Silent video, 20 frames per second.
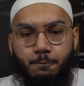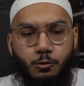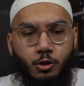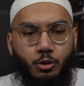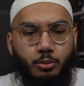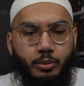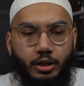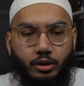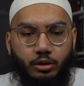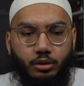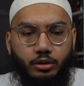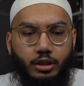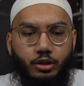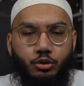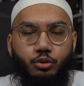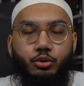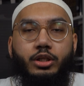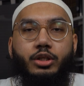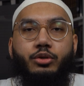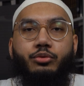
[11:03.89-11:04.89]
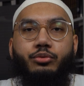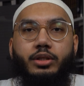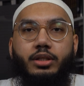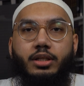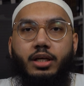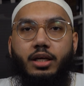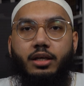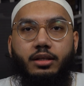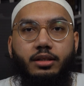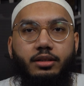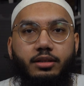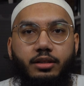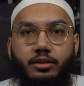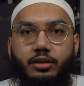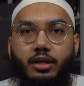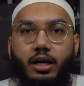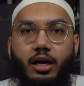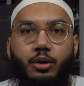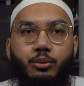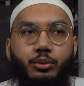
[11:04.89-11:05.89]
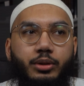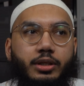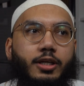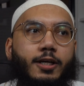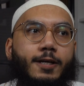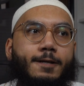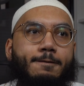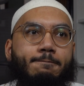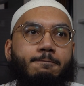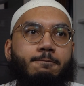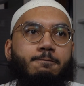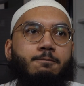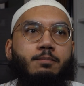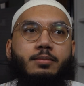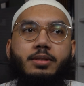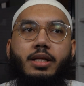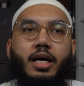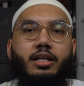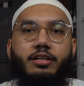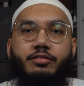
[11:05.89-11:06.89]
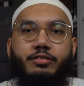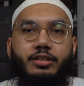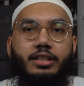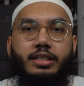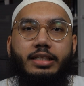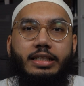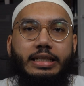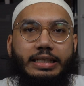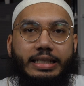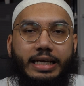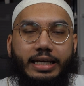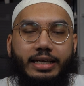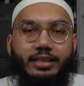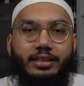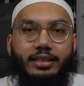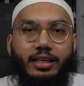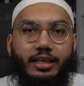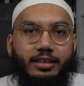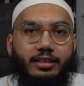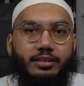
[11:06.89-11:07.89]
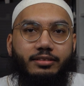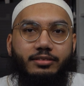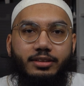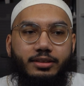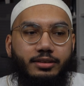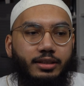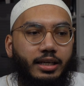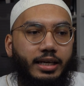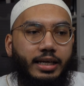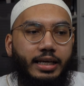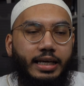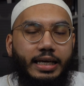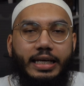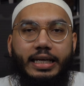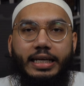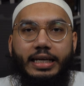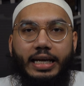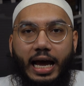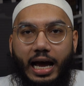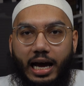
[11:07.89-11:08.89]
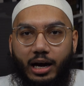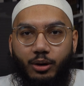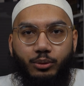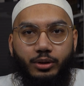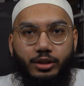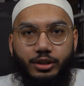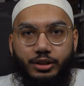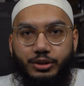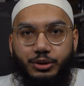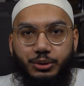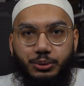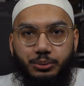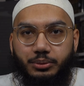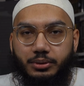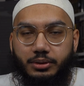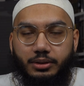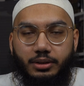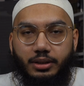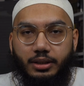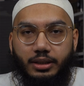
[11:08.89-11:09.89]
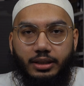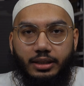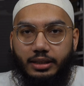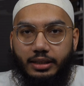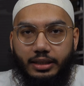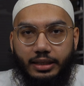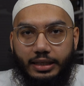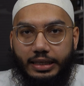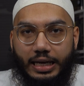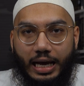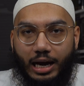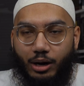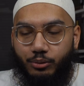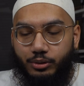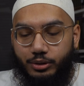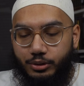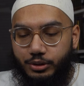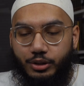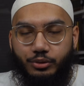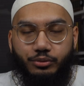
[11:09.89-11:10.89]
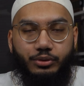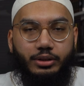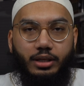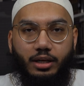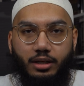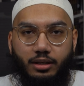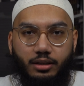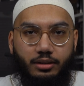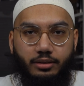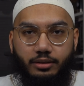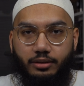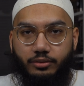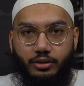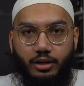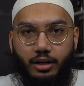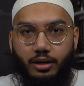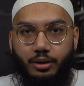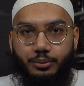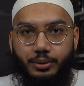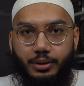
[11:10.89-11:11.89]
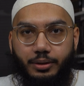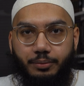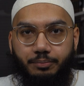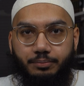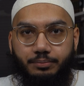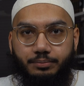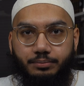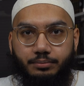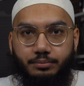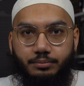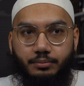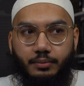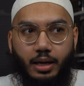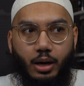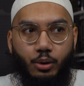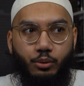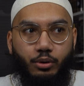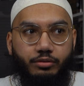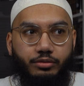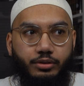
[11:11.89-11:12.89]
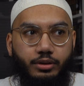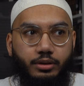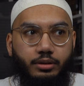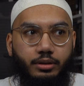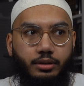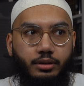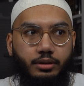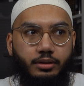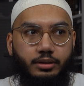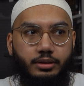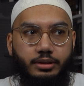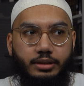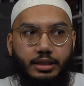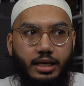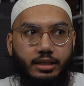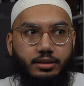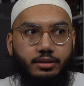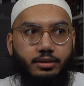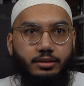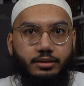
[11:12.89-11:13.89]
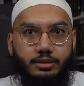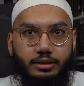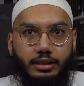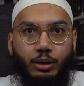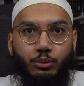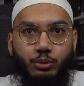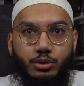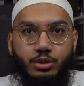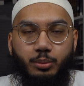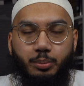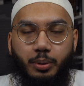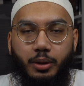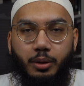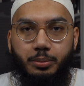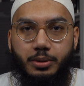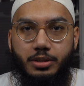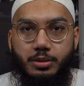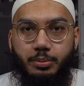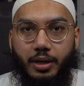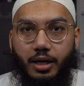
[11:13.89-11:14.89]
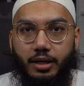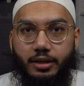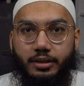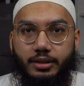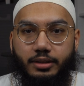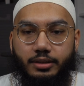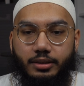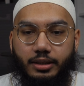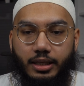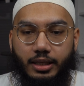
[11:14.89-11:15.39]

You can read Aqidah tahawiyah not even in a day, like in an hour or two. In an hour you can read Aqidah tahawiyah. However, that was a purpose behind it.